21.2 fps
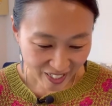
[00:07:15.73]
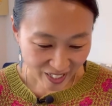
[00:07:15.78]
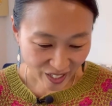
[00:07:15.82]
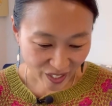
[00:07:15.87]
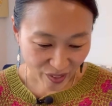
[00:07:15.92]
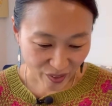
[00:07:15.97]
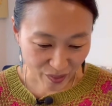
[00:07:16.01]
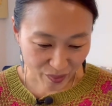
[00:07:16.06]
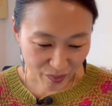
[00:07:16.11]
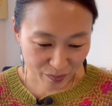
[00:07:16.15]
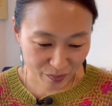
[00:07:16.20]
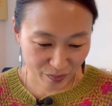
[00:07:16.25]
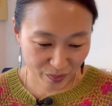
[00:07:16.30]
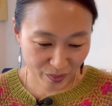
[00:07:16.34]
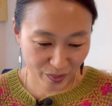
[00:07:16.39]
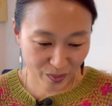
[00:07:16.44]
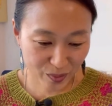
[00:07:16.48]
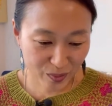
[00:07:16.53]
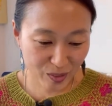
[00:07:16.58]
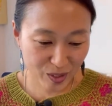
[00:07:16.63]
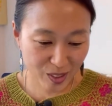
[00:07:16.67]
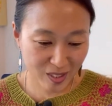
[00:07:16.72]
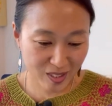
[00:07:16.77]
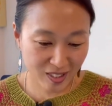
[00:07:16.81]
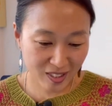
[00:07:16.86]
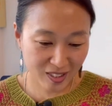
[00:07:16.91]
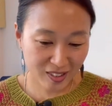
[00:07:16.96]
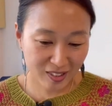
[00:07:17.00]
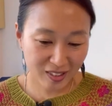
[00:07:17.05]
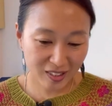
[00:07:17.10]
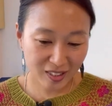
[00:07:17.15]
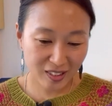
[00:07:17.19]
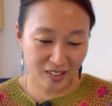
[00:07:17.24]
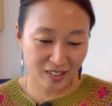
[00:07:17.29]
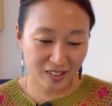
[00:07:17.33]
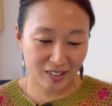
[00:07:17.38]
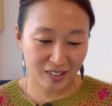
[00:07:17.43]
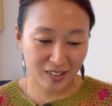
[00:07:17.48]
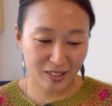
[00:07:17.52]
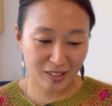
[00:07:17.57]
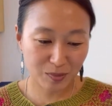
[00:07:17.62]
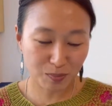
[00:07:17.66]
The reason
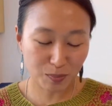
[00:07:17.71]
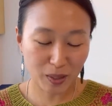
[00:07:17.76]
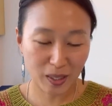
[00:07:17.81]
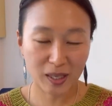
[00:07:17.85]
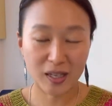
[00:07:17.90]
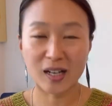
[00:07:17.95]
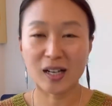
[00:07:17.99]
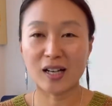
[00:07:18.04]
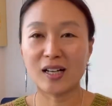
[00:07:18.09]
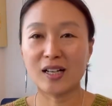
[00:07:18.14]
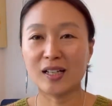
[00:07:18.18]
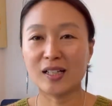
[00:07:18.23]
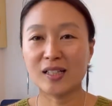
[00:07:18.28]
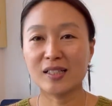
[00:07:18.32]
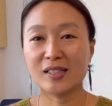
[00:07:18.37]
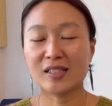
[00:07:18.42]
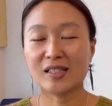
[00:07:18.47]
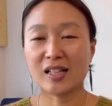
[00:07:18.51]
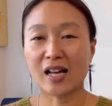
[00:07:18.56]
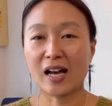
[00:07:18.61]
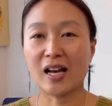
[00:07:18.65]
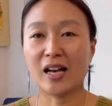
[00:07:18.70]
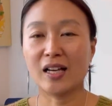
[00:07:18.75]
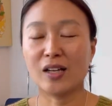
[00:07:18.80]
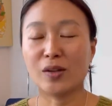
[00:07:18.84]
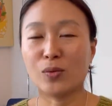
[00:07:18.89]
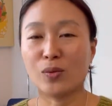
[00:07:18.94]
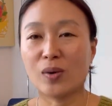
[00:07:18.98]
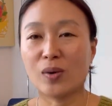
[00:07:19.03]
is because I